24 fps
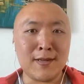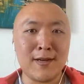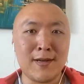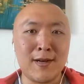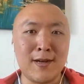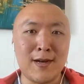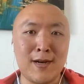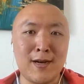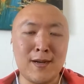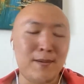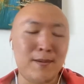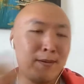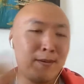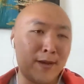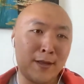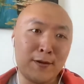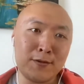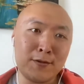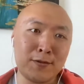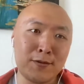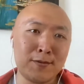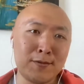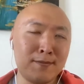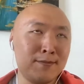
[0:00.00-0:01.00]
And
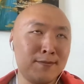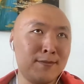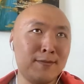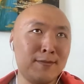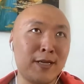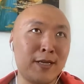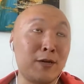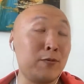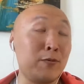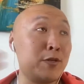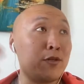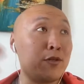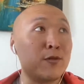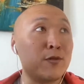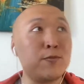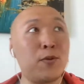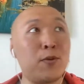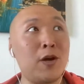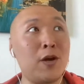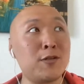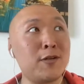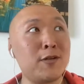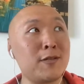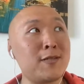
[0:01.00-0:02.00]
there's like a research
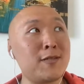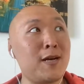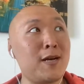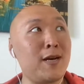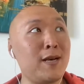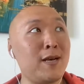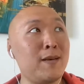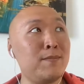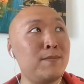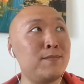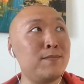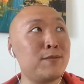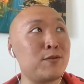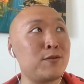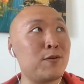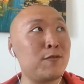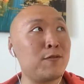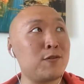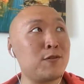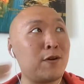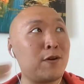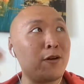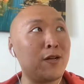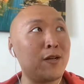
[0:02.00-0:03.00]
project I'm
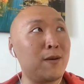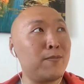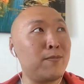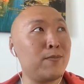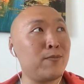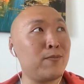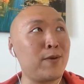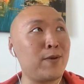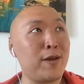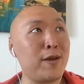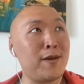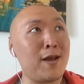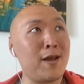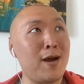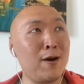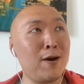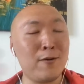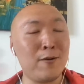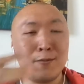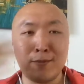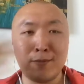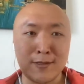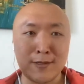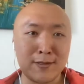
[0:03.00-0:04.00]
sort of starting up right
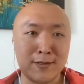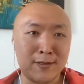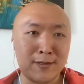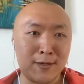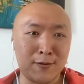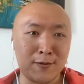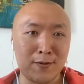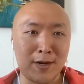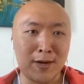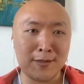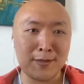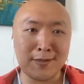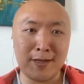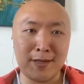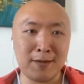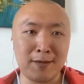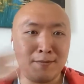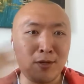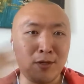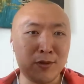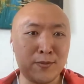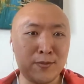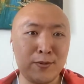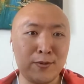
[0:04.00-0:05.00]
now that's across like
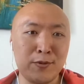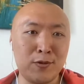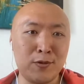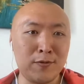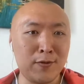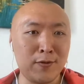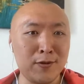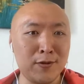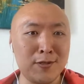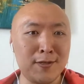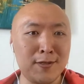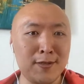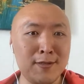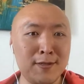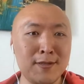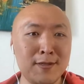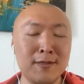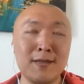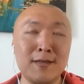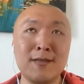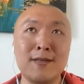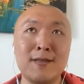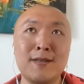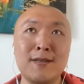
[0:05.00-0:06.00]
multiple
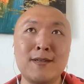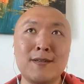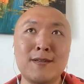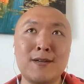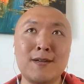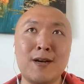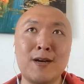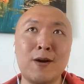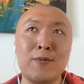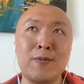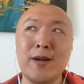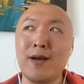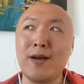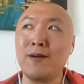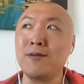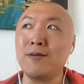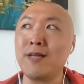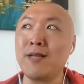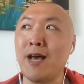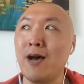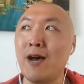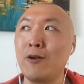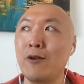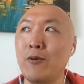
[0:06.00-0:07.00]
universities around
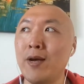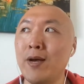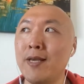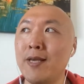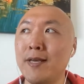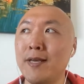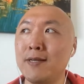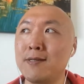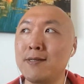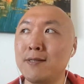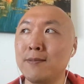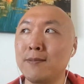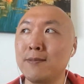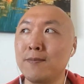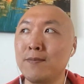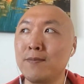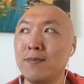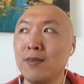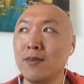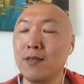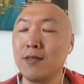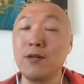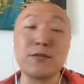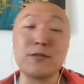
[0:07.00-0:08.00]
how do I get,
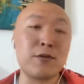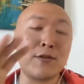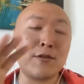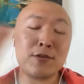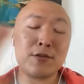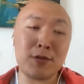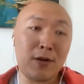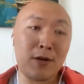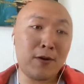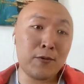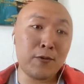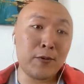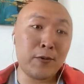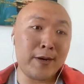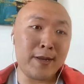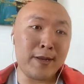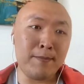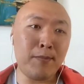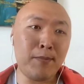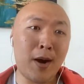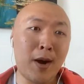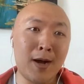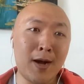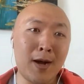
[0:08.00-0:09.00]
so there's already
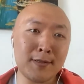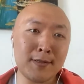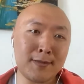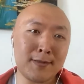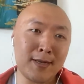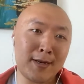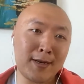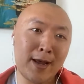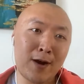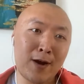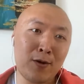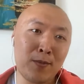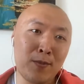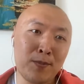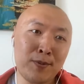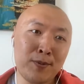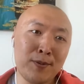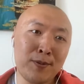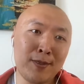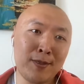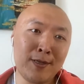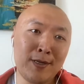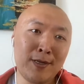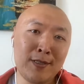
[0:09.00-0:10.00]
bots that help
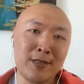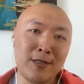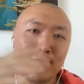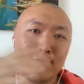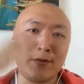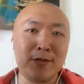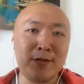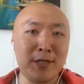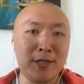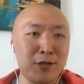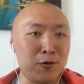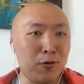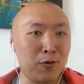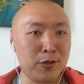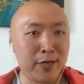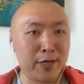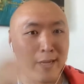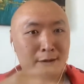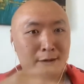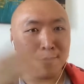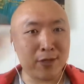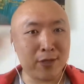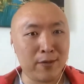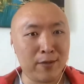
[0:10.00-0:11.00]
different Discord
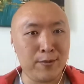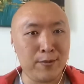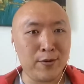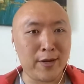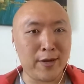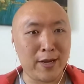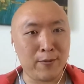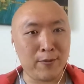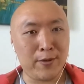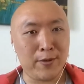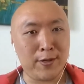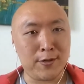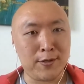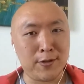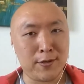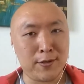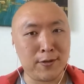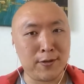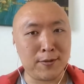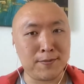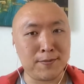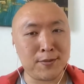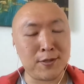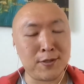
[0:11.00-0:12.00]
channels communicate with each
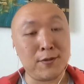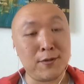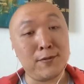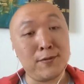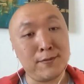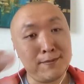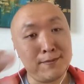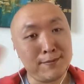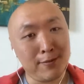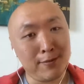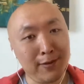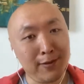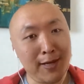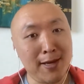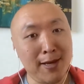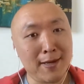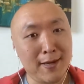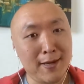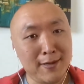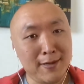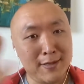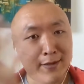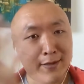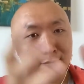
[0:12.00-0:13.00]
other. So
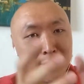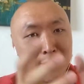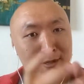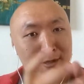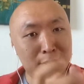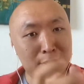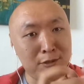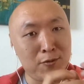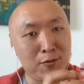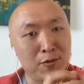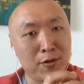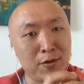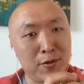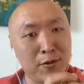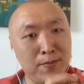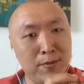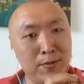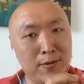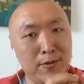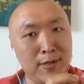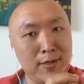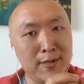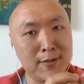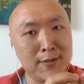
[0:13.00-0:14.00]
linking different Discord
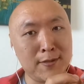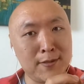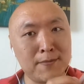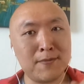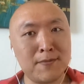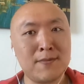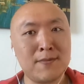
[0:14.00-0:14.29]
communities.